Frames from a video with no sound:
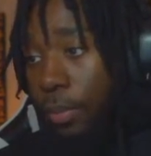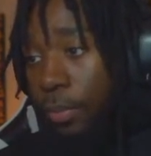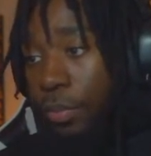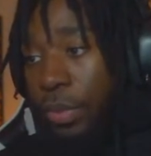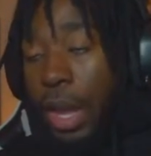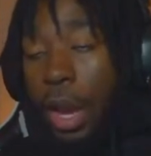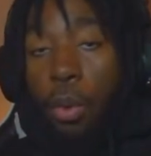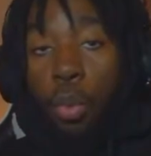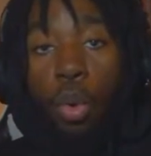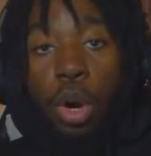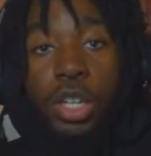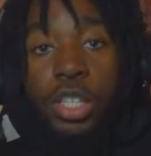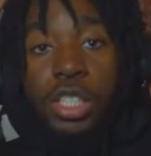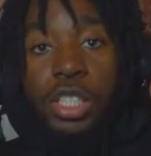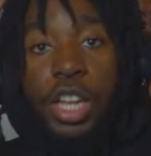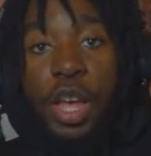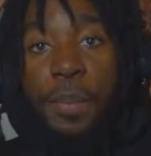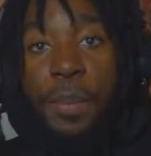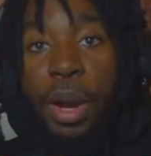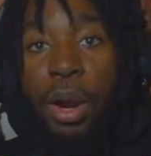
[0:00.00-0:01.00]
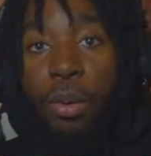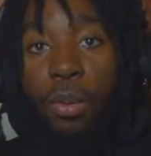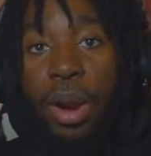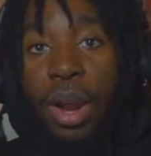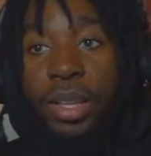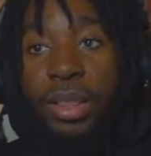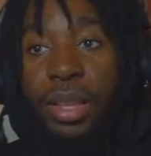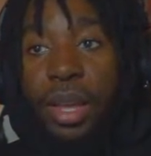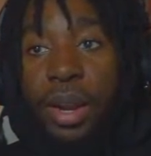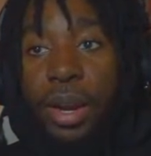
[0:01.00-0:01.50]
That one step out
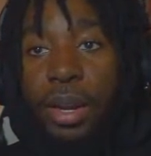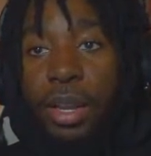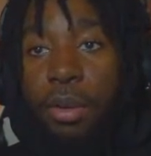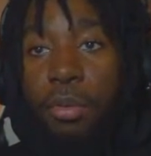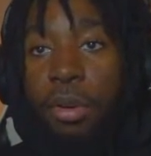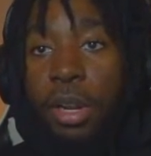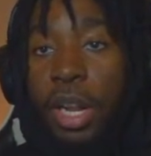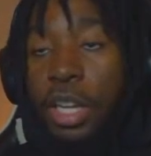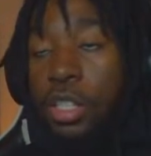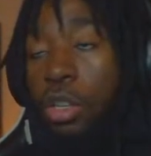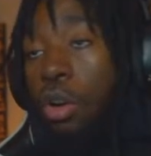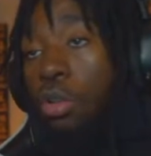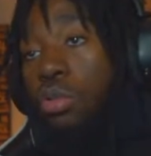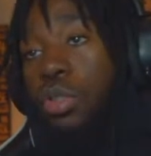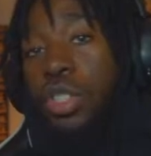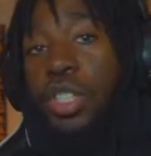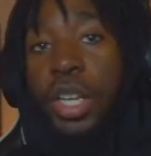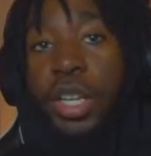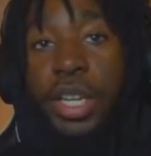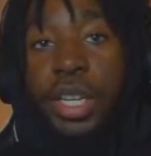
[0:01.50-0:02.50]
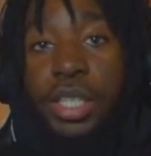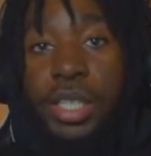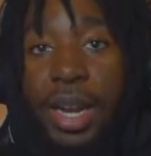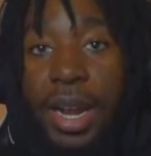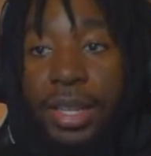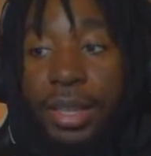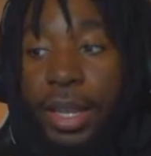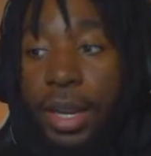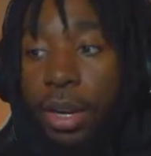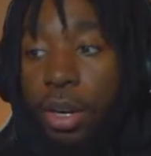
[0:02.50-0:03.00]
right there, he realized, oh shit, he's
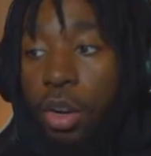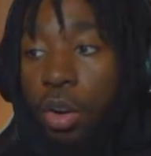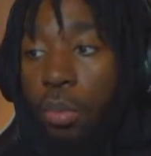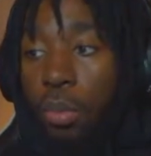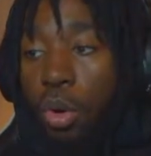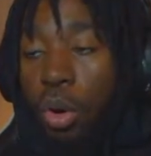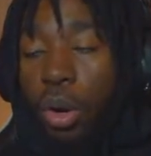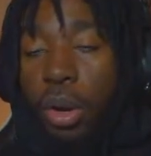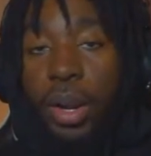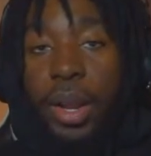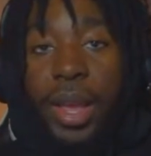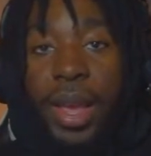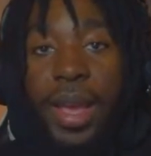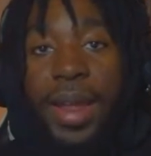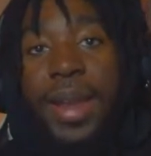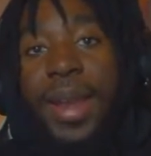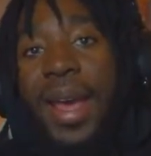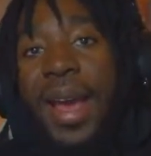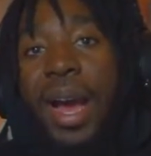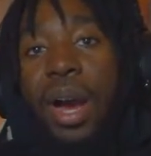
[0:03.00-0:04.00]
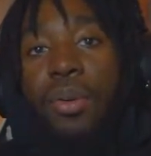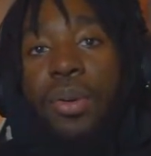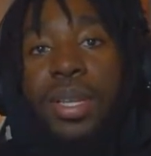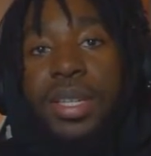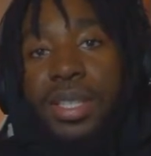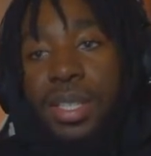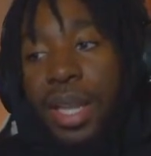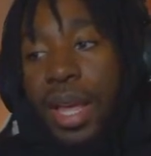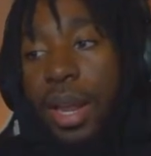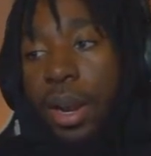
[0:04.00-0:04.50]
not there no more. And now
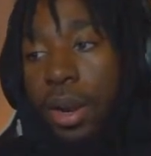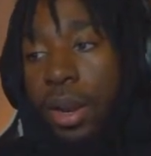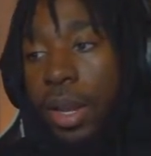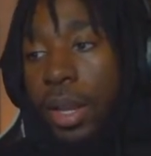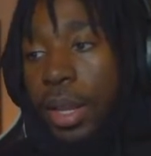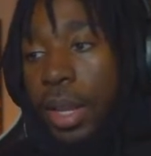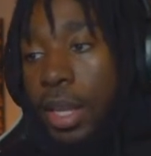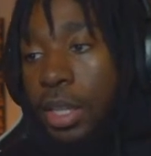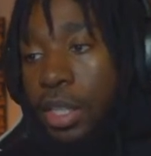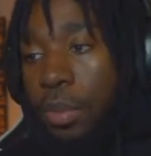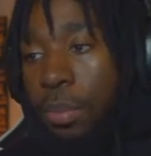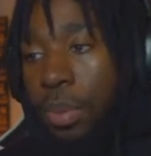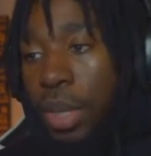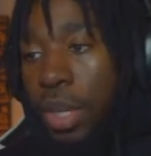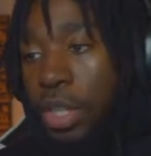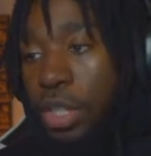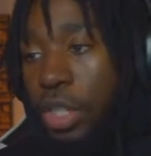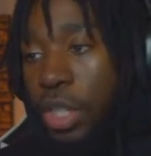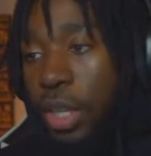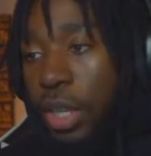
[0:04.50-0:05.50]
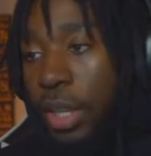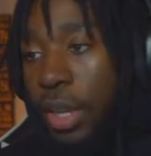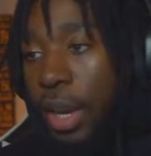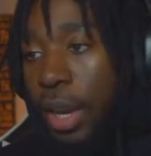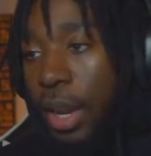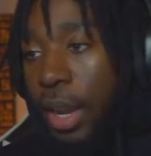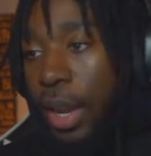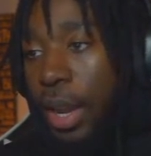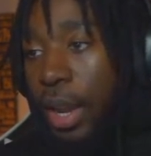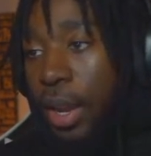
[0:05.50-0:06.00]
he's later to get to PG and get
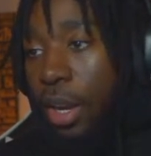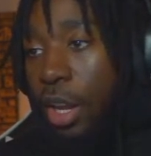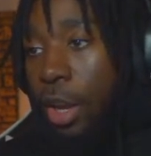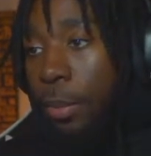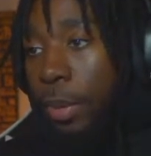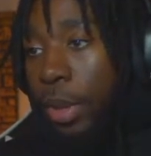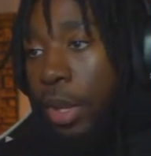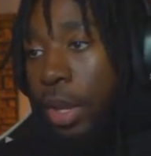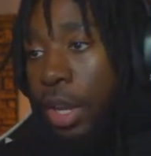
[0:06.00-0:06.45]
a hand up.